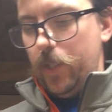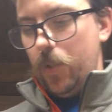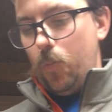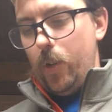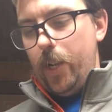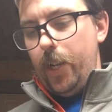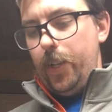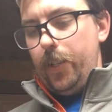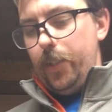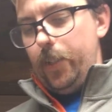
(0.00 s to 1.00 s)

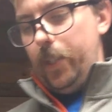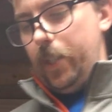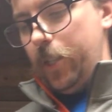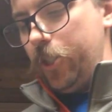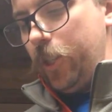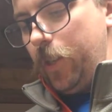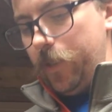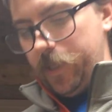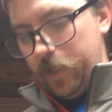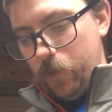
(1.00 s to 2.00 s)
When the
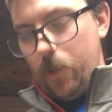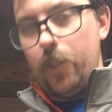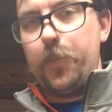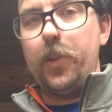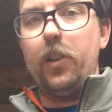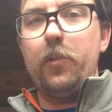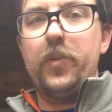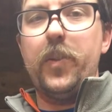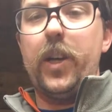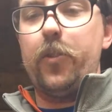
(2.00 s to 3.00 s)
engineers at the Royal Small Arms
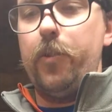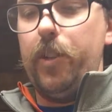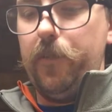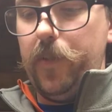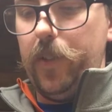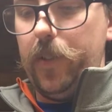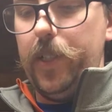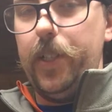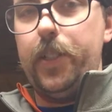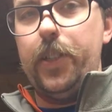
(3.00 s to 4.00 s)
Factory in Lee-Enfield
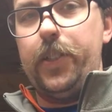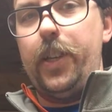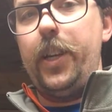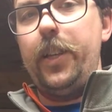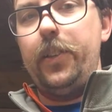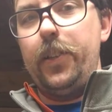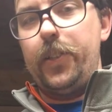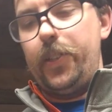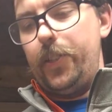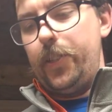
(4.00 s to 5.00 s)
designed
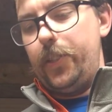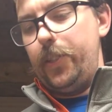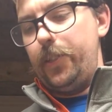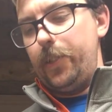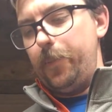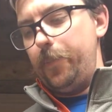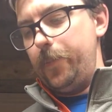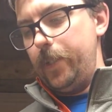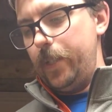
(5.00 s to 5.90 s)
this system,